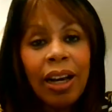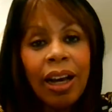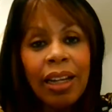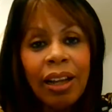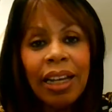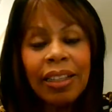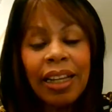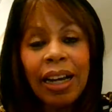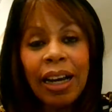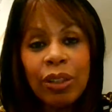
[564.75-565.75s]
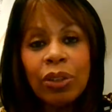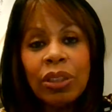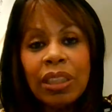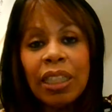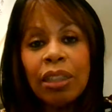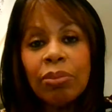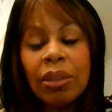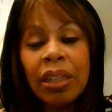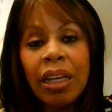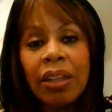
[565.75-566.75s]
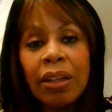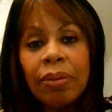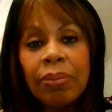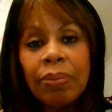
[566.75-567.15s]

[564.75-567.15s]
I like that. I could see them together.